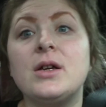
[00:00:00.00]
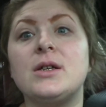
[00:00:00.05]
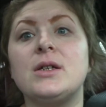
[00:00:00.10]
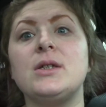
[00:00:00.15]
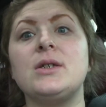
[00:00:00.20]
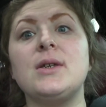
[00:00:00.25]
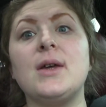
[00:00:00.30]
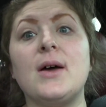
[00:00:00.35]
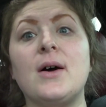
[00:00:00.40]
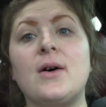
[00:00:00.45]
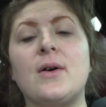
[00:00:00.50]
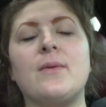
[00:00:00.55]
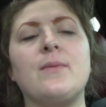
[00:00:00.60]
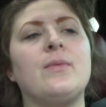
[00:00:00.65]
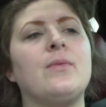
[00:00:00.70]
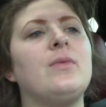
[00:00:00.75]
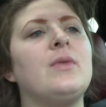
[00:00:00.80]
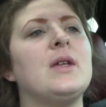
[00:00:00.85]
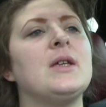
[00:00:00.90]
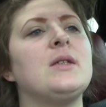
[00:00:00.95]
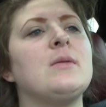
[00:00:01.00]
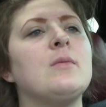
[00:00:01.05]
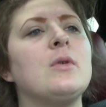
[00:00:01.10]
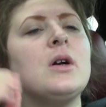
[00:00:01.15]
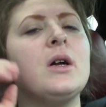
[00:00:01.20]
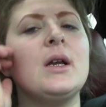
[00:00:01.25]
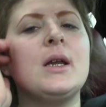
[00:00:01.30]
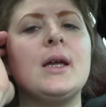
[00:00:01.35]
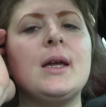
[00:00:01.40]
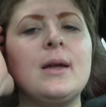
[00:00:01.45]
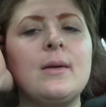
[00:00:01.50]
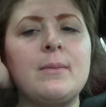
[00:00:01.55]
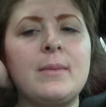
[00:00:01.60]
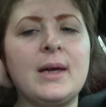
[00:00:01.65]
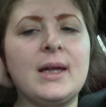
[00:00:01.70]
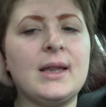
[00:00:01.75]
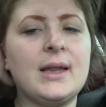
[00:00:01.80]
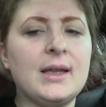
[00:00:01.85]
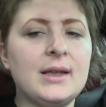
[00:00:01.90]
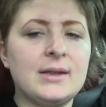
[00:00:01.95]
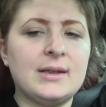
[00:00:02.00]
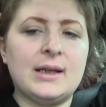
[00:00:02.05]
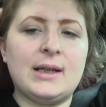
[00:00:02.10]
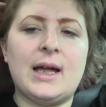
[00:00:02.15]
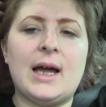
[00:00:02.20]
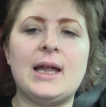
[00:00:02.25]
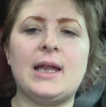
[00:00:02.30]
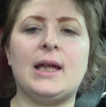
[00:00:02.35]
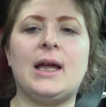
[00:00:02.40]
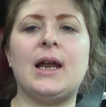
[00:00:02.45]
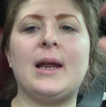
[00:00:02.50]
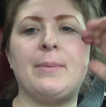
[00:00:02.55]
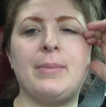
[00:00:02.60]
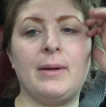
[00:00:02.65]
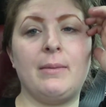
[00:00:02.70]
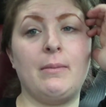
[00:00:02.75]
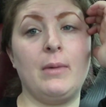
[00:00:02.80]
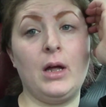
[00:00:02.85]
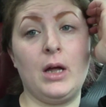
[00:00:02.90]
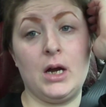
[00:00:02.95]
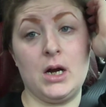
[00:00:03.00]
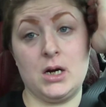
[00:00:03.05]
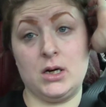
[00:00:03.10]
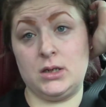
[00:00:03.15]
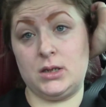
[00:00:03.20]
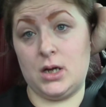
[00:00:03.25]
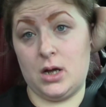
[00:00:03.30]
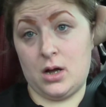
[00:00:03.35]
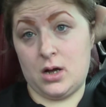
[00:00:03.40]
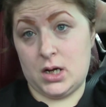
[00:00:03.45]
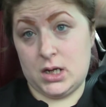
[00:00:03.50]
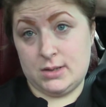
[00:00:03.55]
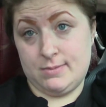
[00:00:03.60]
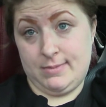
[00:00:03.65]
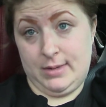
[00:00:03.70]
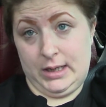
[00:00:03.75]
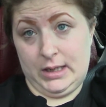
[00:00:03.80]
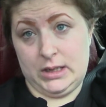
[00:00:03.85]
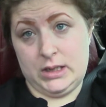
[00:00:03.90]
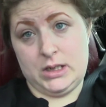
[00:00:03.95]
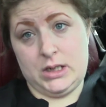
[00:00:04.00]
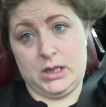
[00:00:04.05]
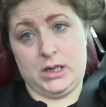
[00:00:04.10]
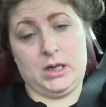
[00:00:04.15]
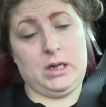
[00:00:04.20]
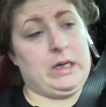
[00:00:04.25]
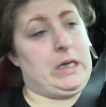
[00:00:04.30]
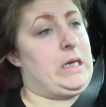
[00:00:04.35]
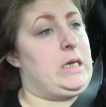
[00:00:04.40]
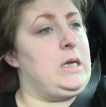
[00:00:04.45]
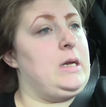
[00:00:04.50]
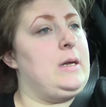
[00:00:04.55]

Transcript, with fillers: So, this morning, me and Delilah got up. Like, my hair is a hot mess tonight.